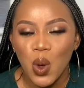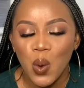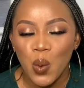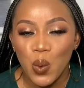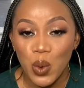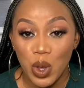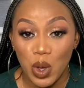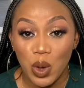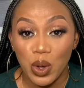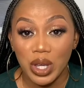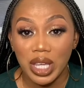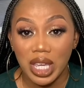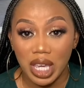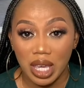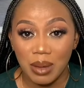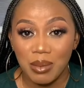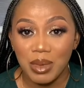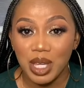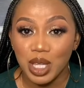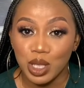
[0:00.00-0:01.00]
We all
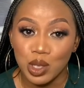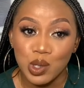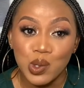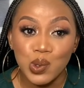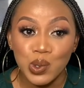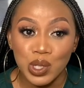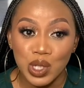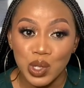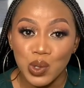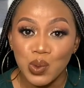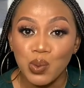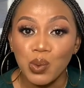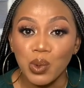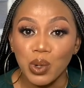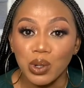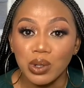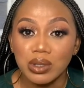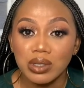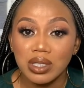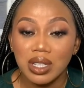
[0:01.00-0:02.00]
came into this
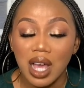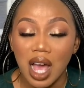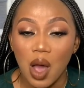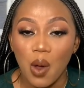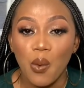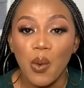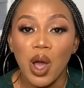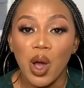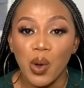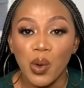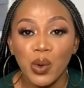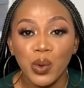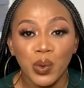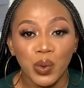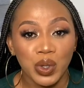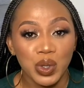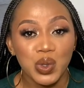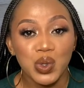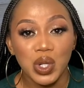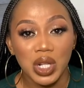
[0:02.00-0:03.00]
world and we're all
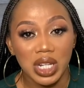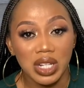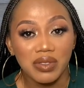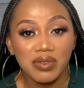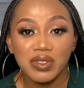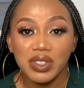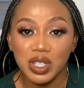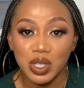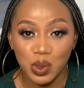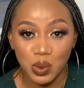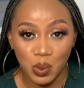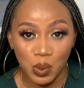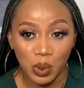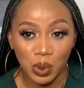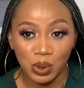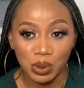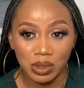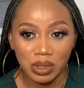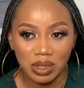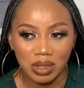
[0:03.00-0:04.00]
going to leave this
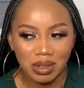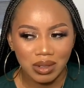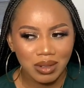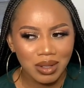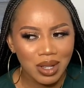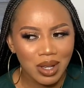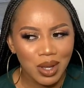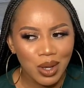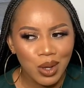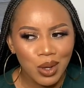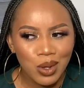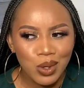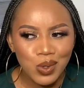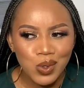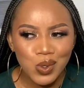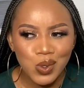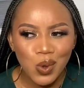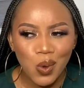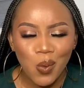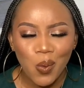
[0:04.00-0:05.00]
world.
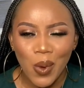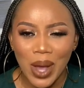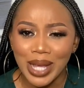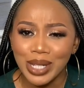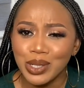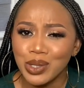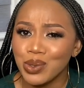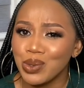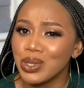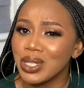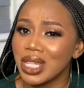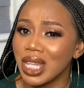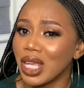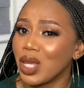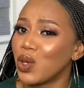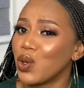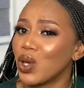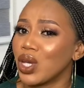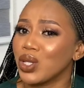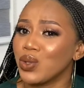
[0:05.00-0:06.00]
So why do you
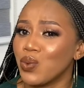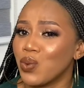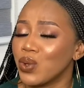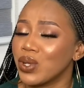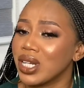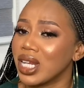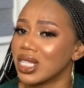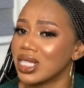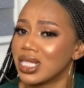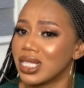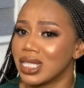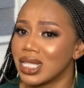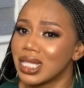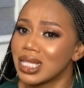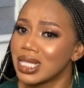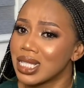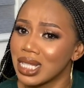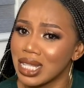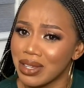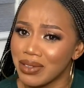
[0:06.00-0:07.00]
think you're the one that is
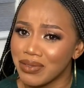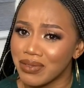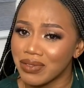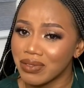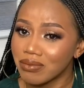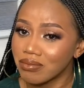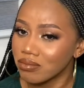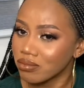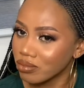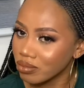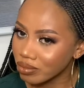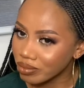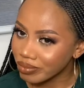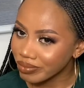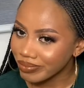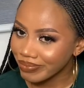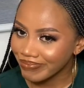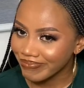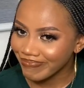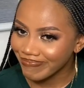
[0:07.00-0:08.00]
a slave?
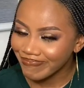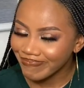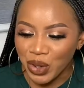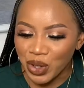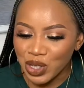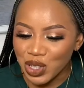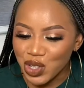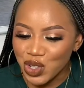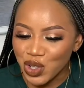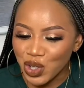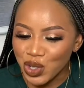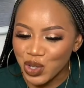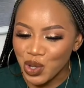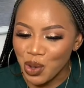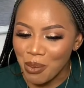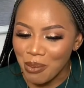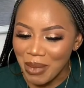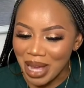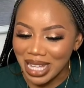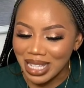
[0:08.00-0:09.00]
Reconstruct your
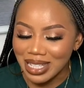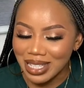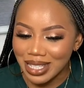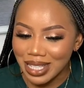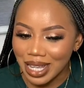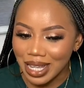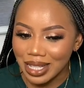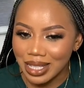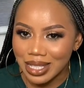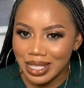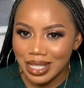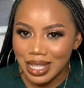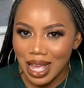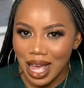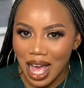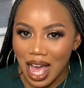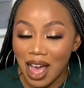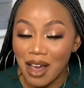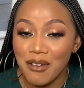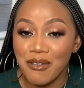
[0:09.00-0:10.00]
mindset
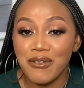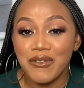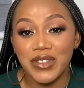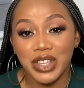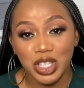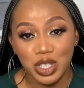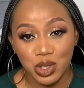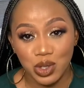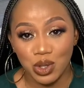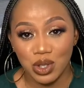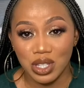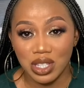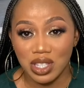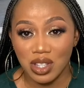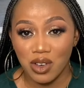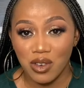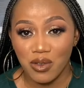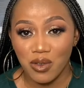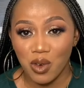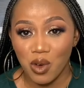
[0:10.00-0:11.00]
and fix
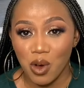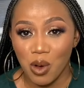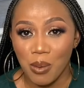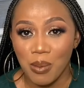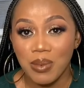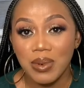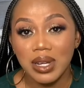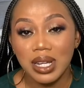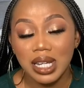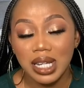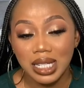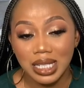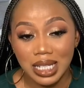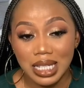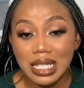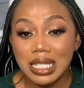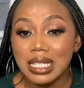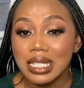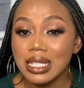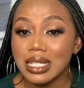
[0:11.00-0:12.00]
yourself up. This
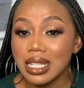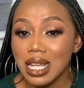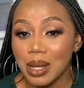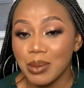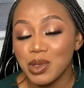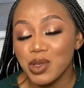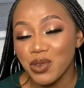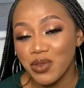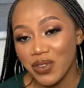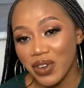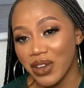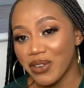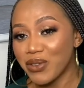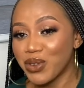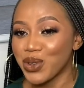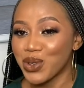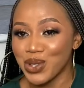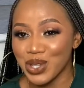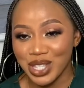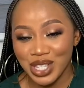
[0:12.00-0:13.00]
is the time to fight for
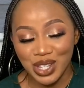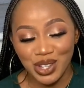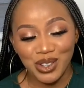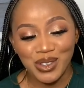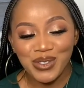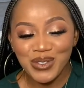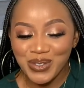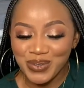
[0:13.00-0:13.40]
yourself.